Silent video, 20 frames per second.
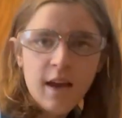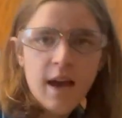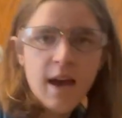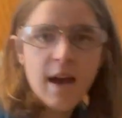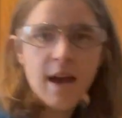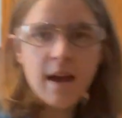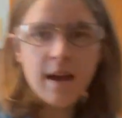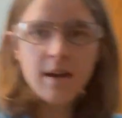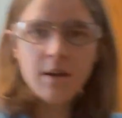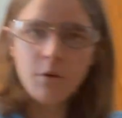
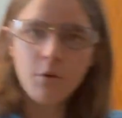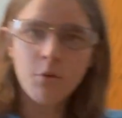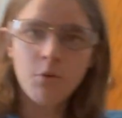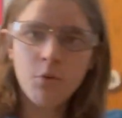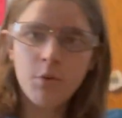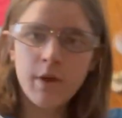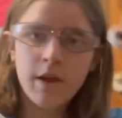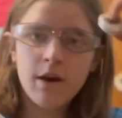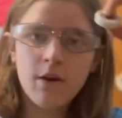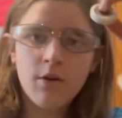a
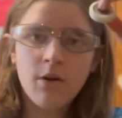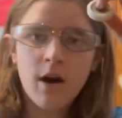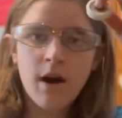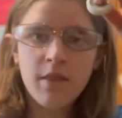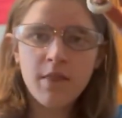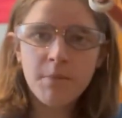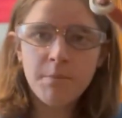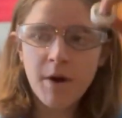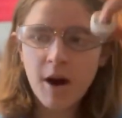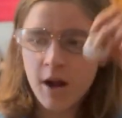wheel
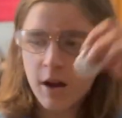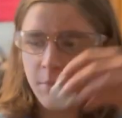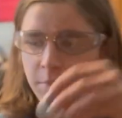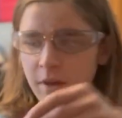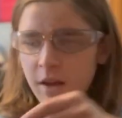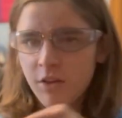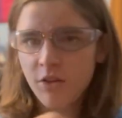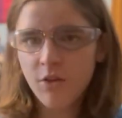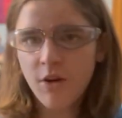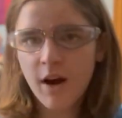on the bottom
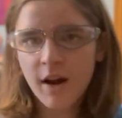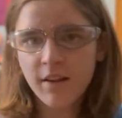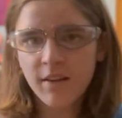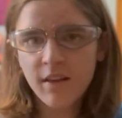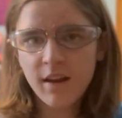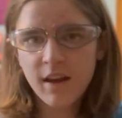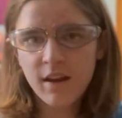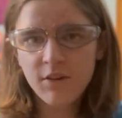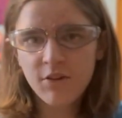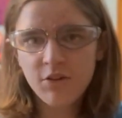that slots
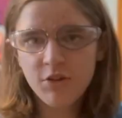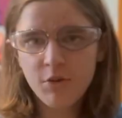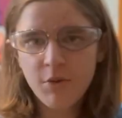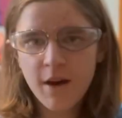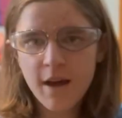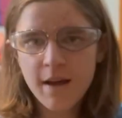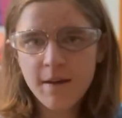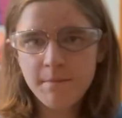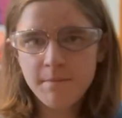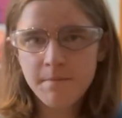into
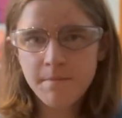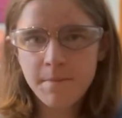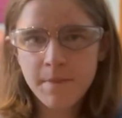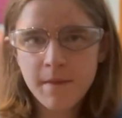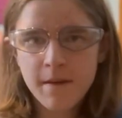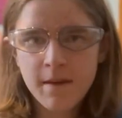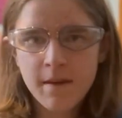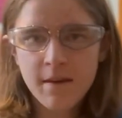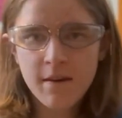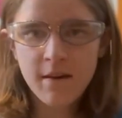it,
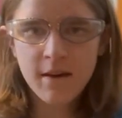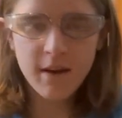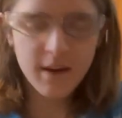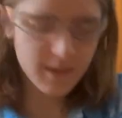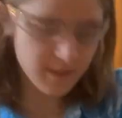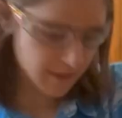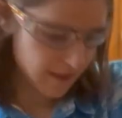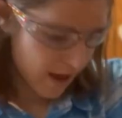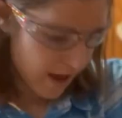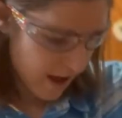
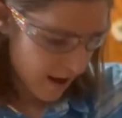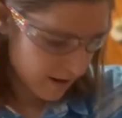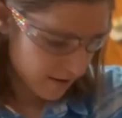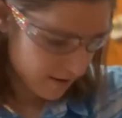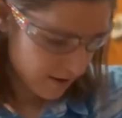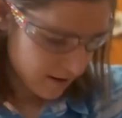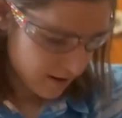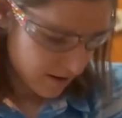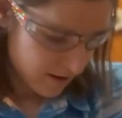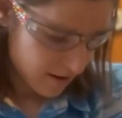like
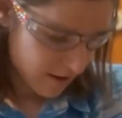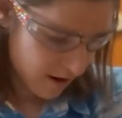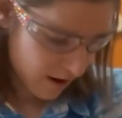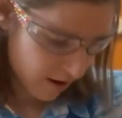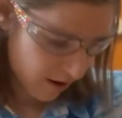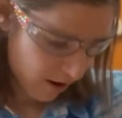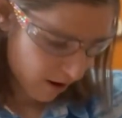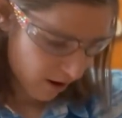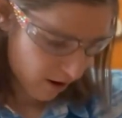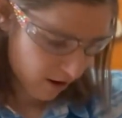that.
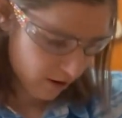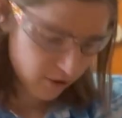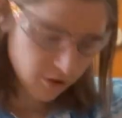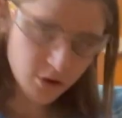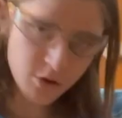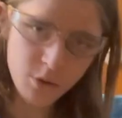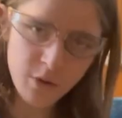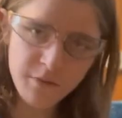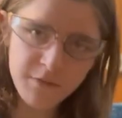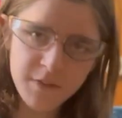There are
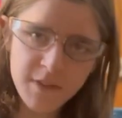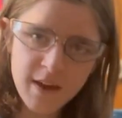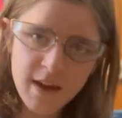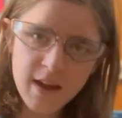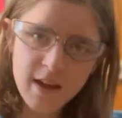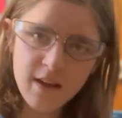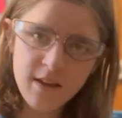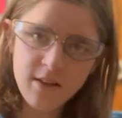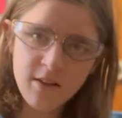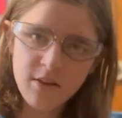2 of
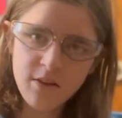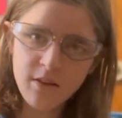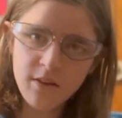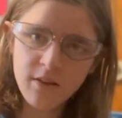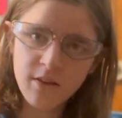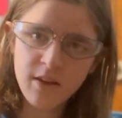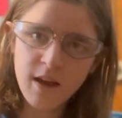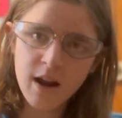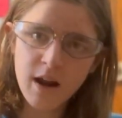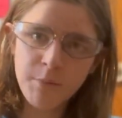these
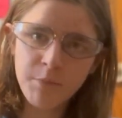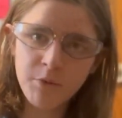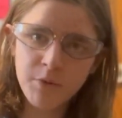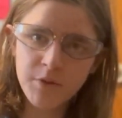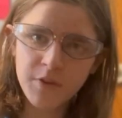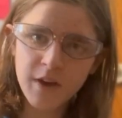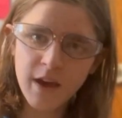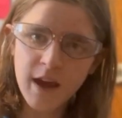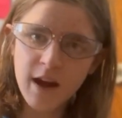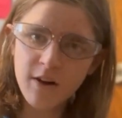setups
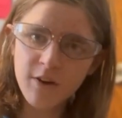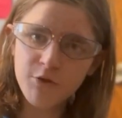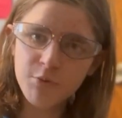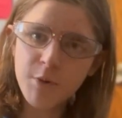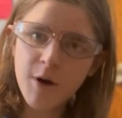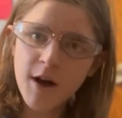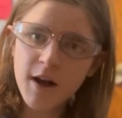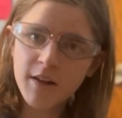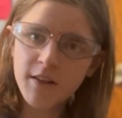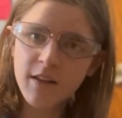with the carriage
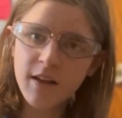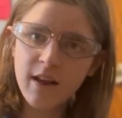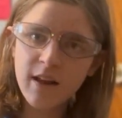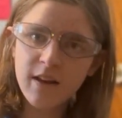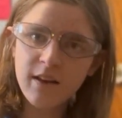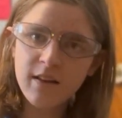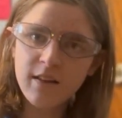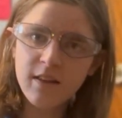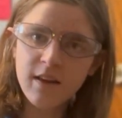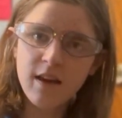blocks,
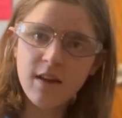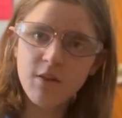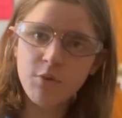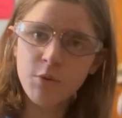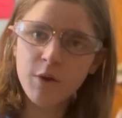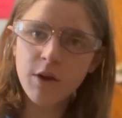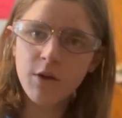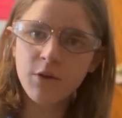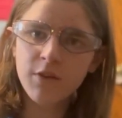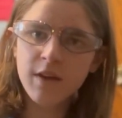and these
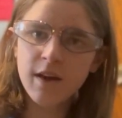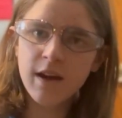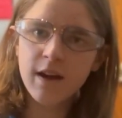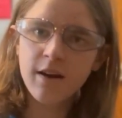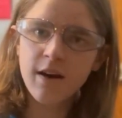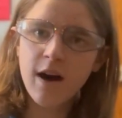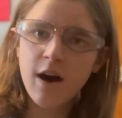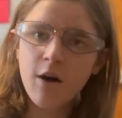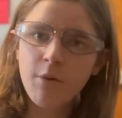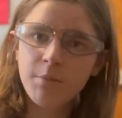wheels
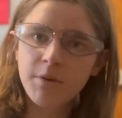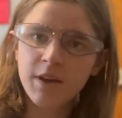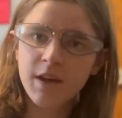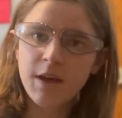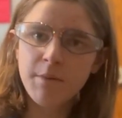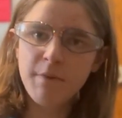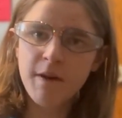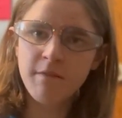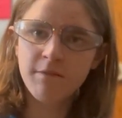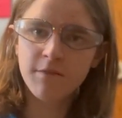here help to
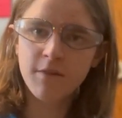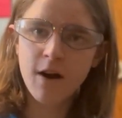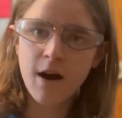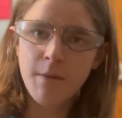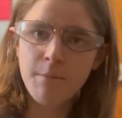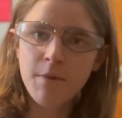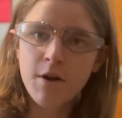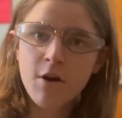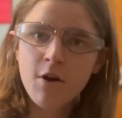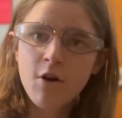keep it
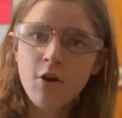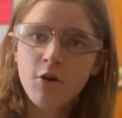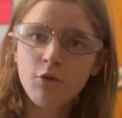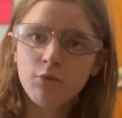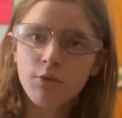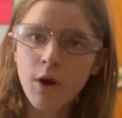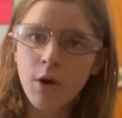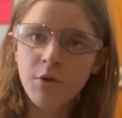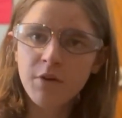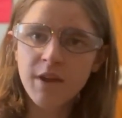from
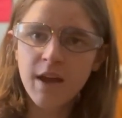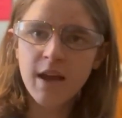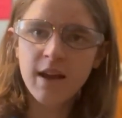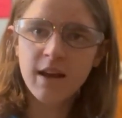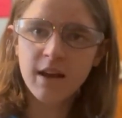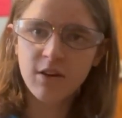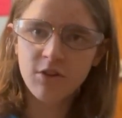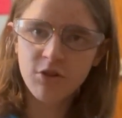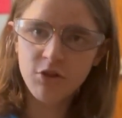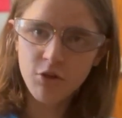
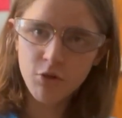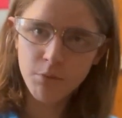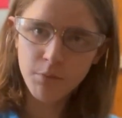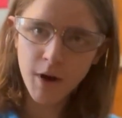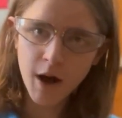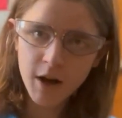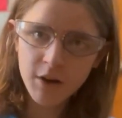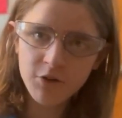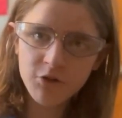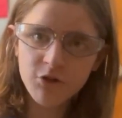rotating too
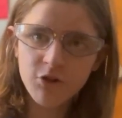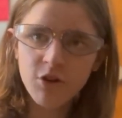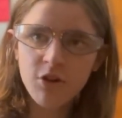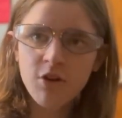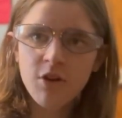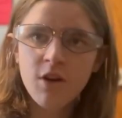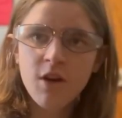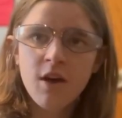much.